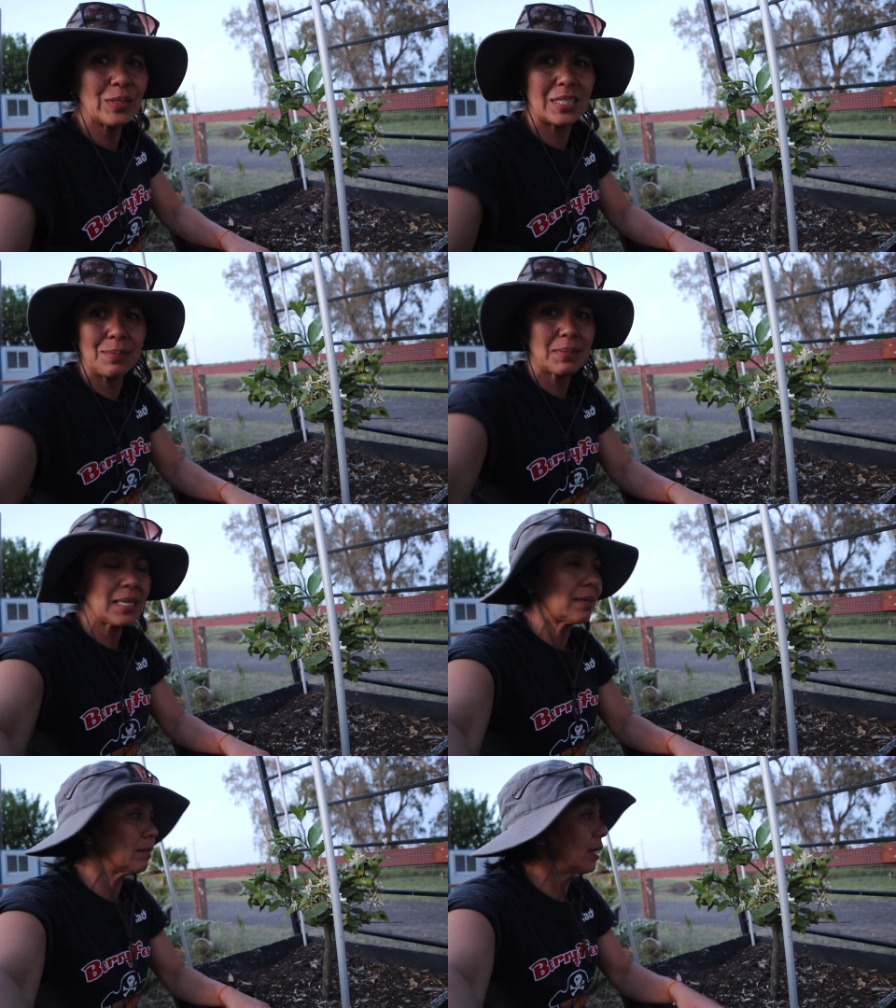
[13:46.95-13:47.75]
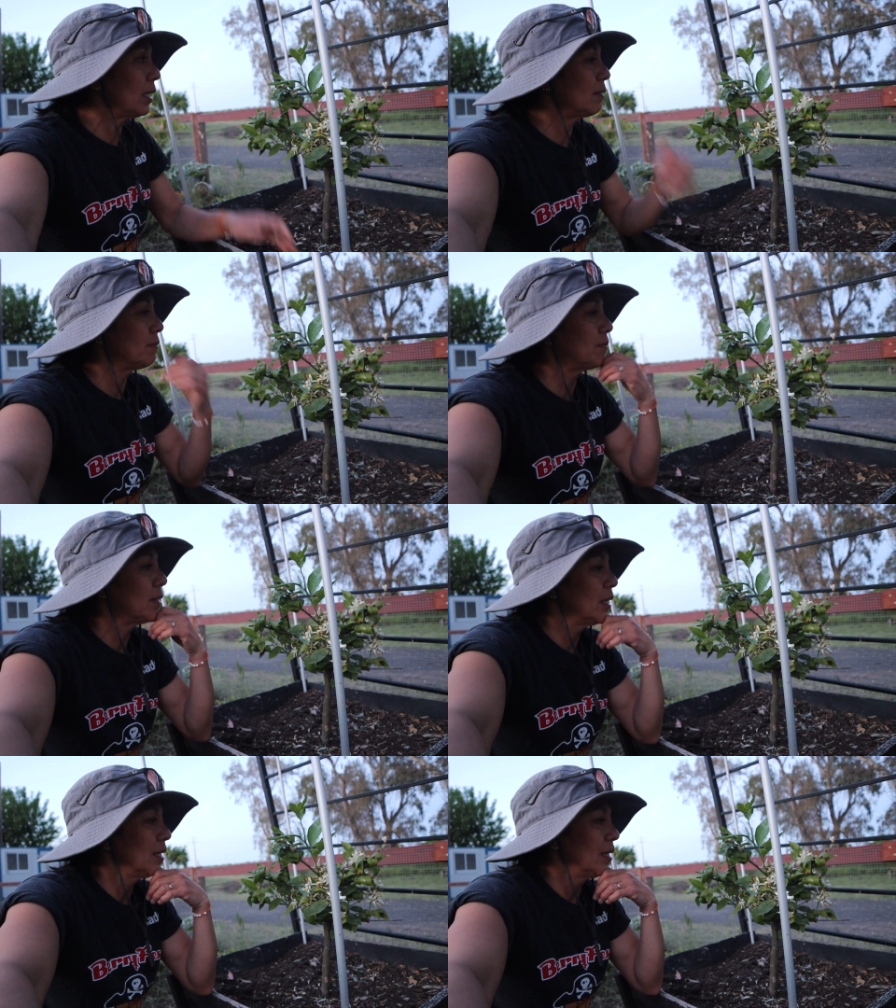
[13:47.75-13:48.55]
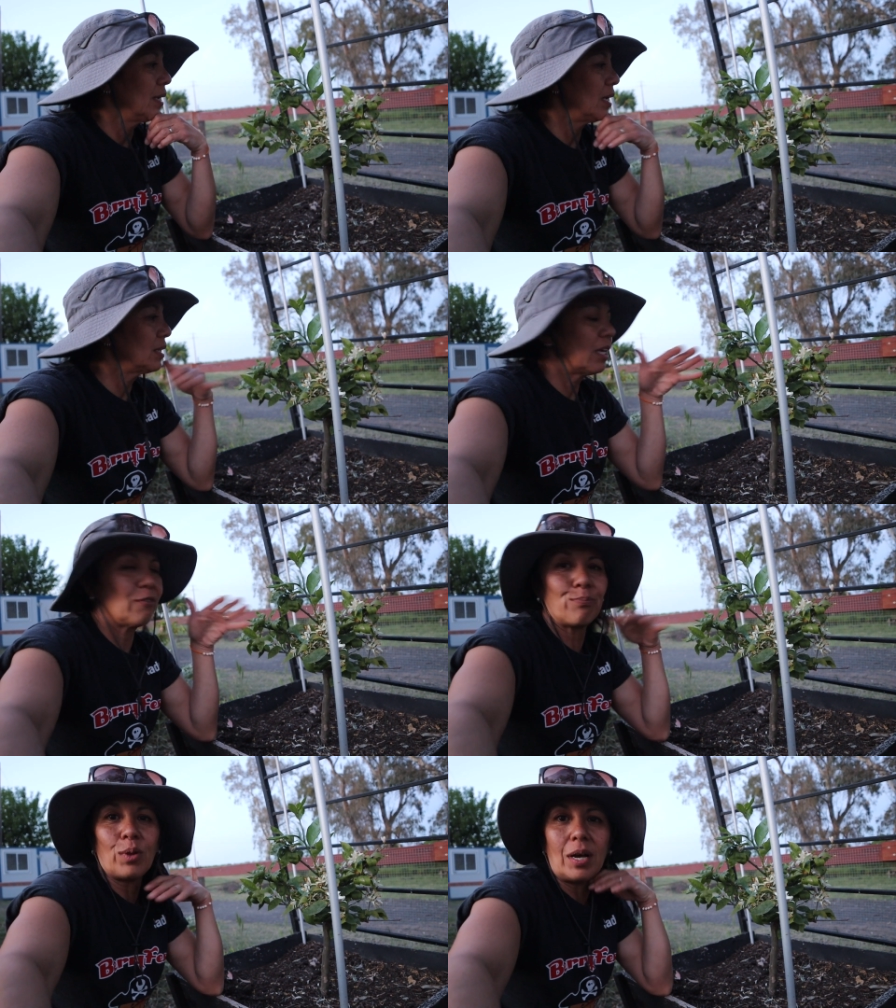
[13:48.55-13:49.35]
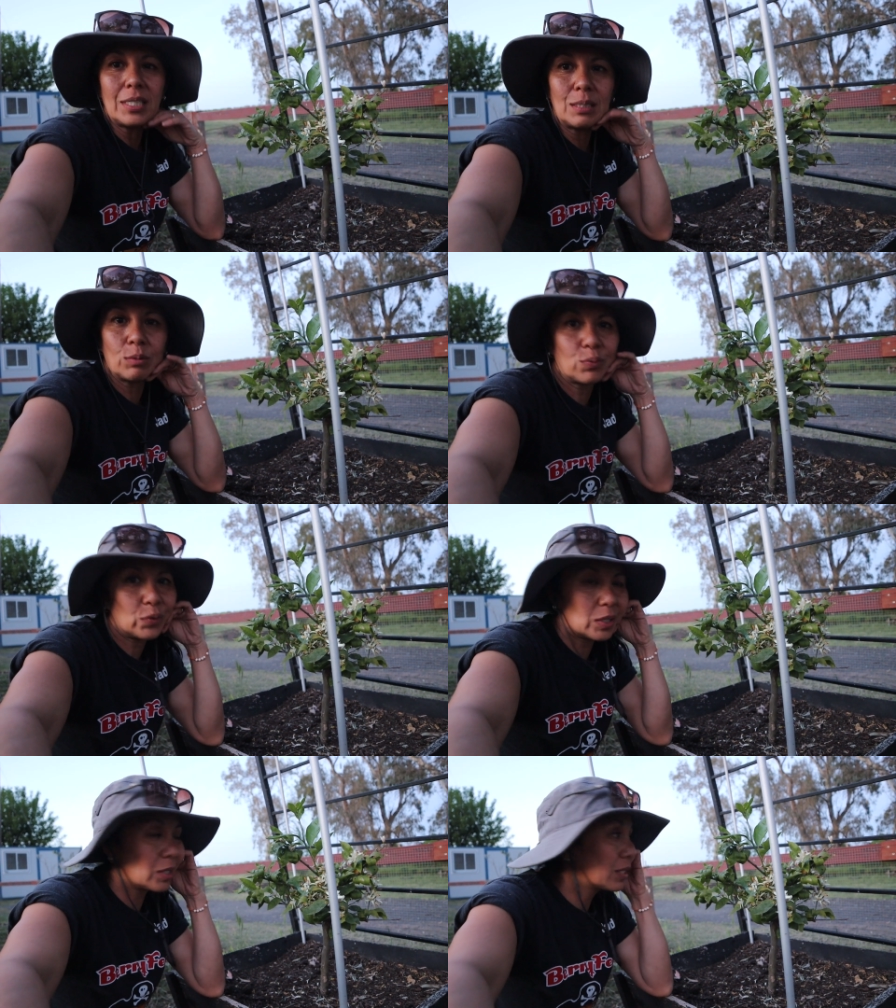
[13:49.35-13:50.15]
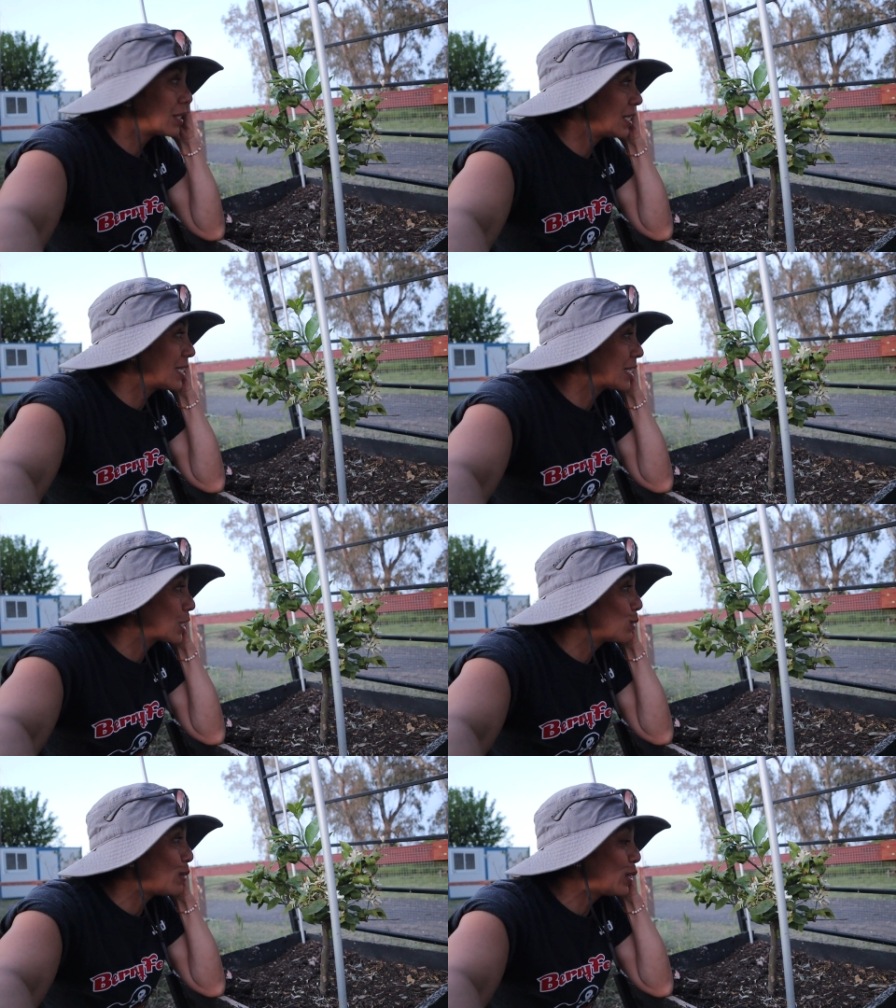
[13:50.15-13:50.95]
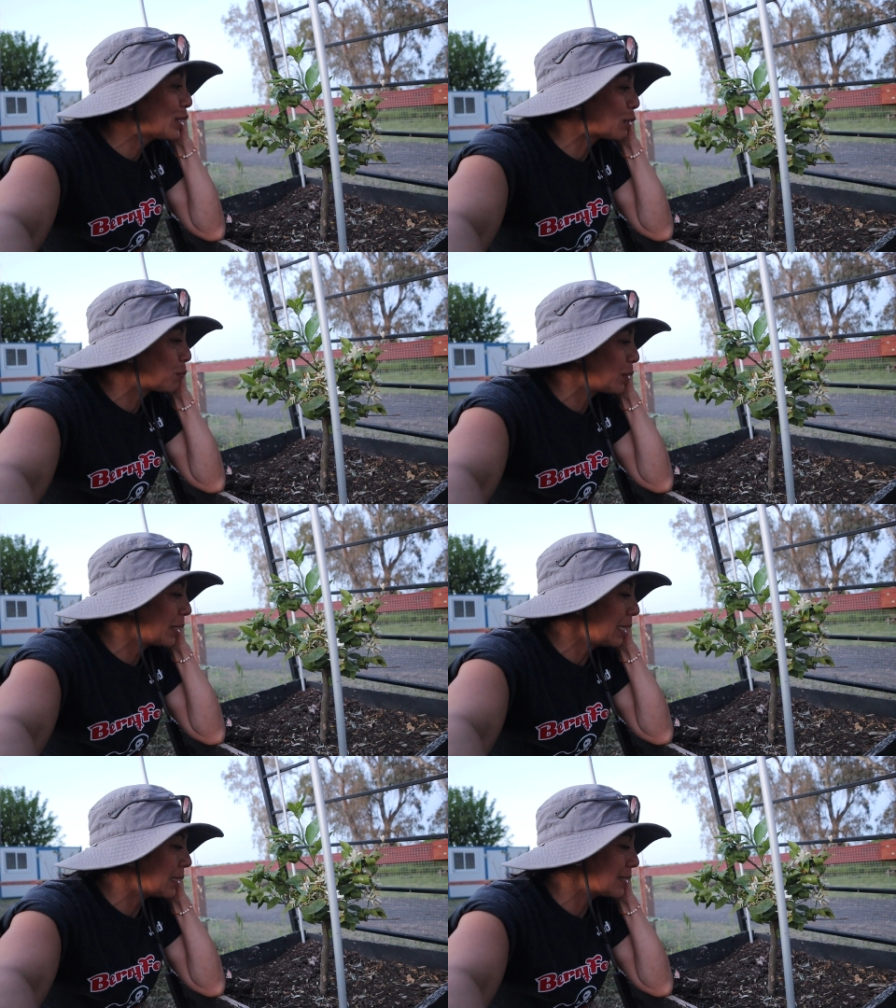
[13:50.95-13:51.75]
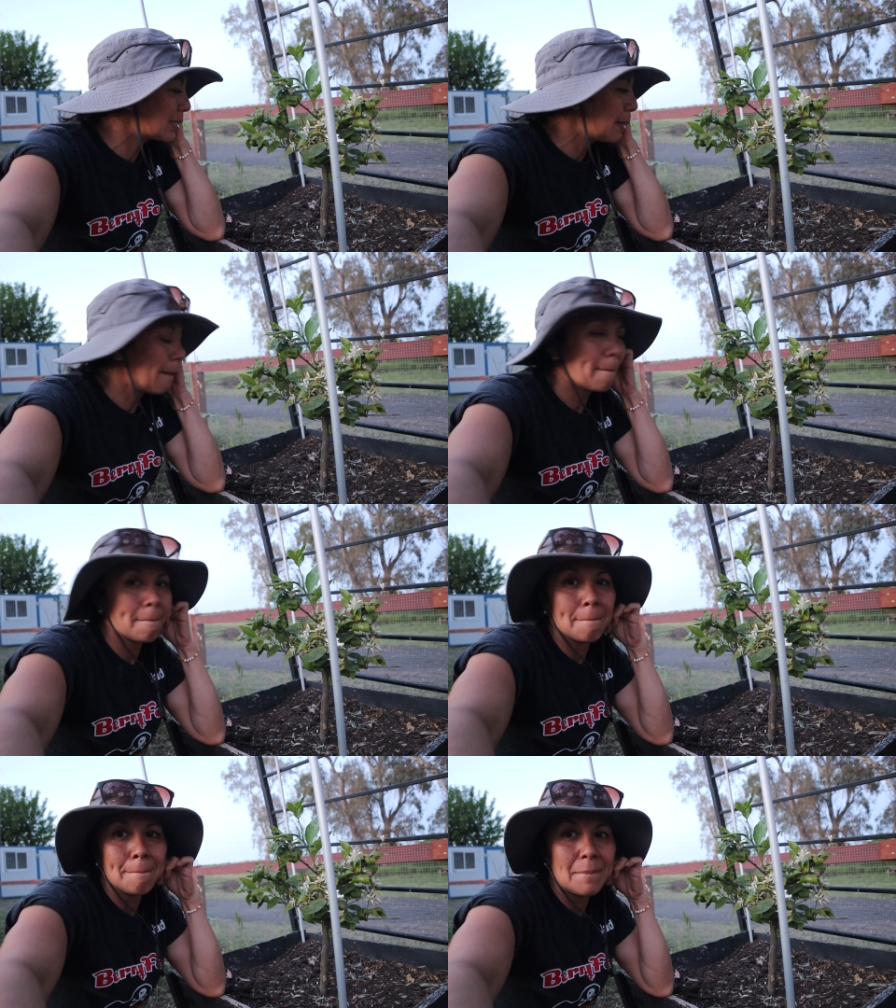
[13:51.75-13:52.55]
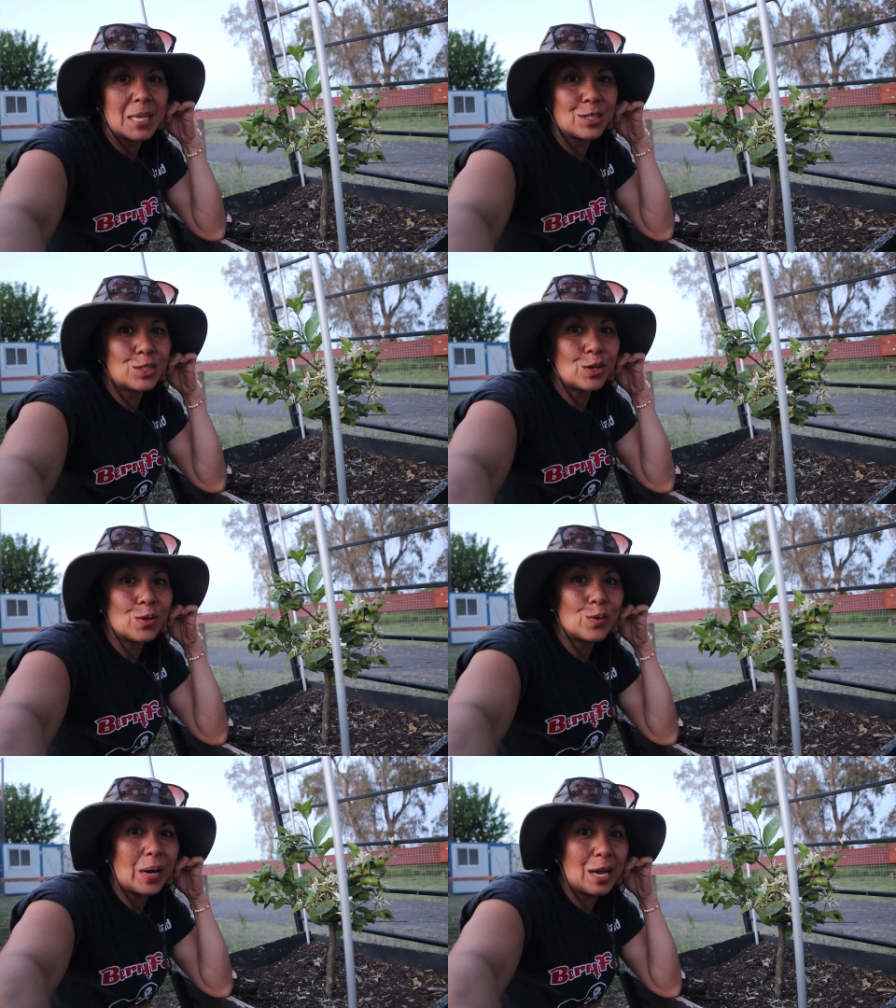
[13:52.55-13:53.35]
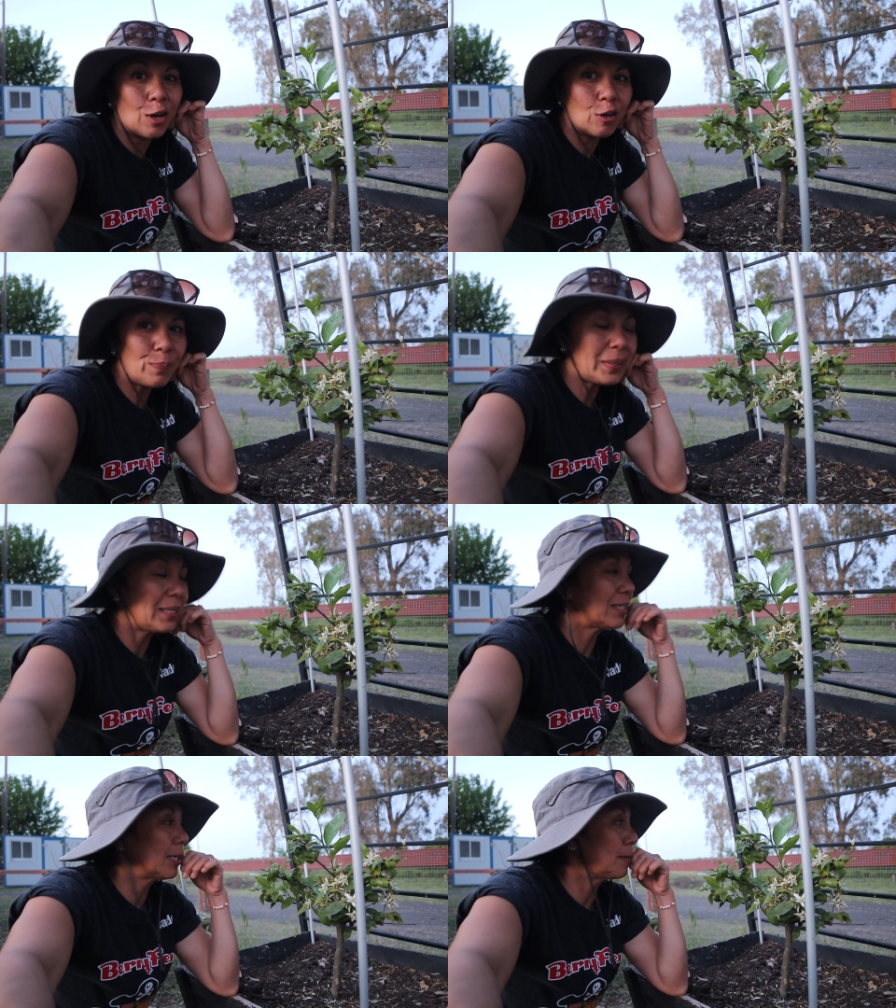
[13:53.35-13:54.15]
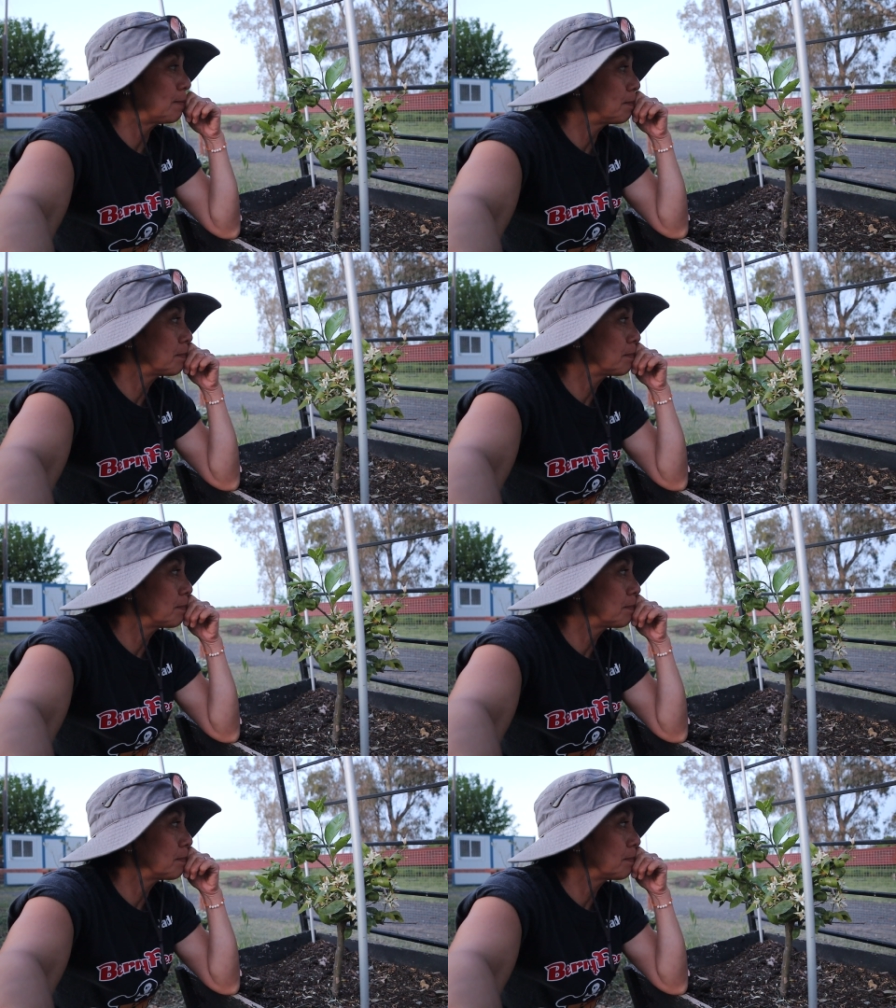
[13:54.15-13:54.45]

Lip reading: It seems like a lot of blossoms for such a small little plant. So I hope it, I